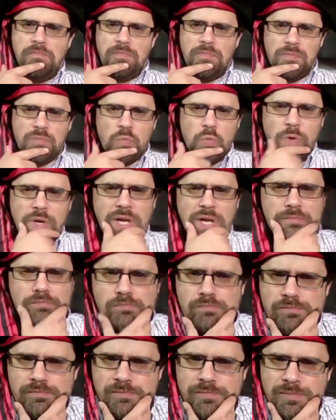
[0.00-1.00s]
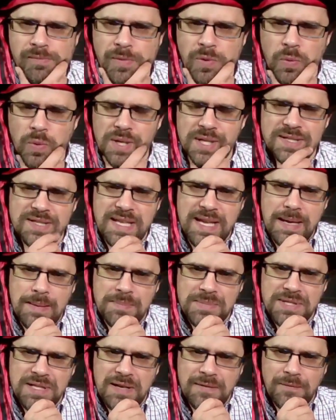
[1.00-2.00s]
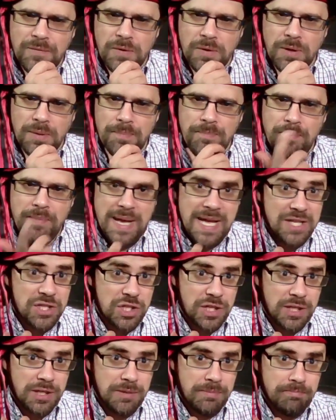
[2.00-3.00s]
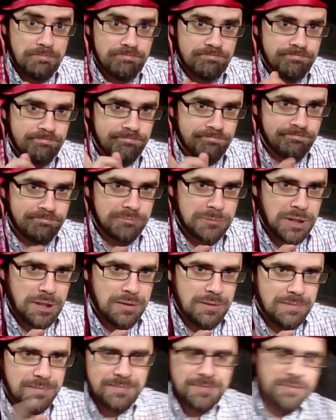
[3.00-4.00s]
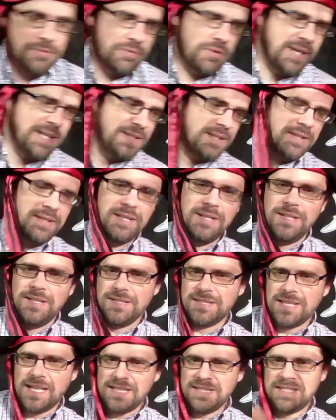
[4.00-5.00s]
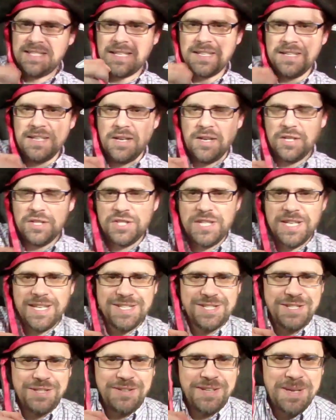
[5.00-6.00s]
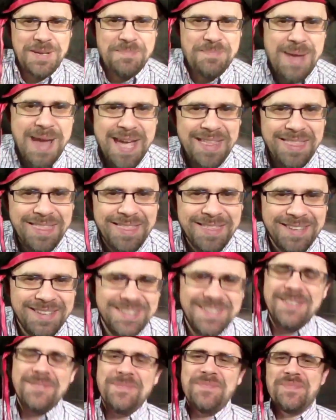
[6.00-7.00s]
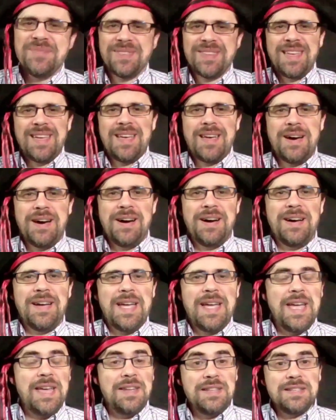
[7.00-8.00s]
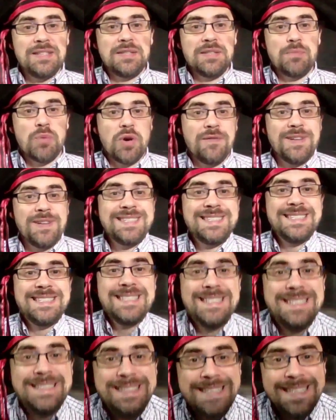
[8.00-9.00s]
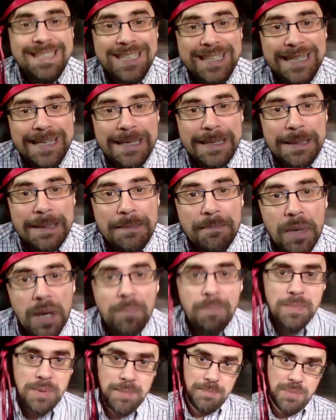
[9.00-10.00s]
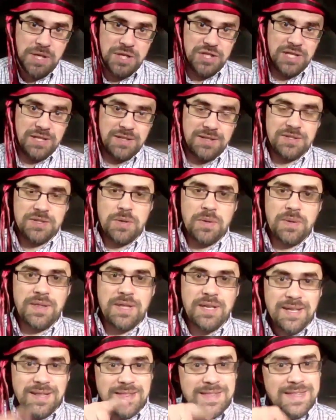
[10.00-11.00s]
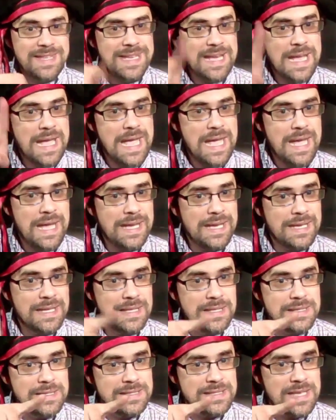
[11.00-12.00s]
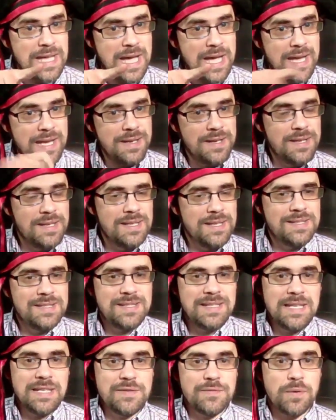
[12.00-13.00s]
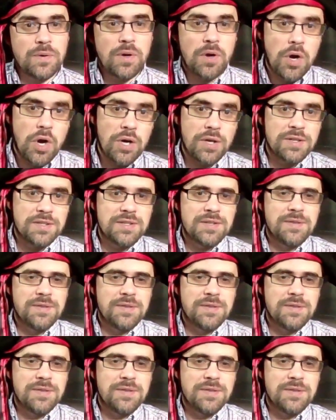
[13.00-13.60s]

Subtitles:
what does the M stand for? Magic. Right. Science, technology, engineering, and math. And this is more of a STEAM project. So the A inside stands for art.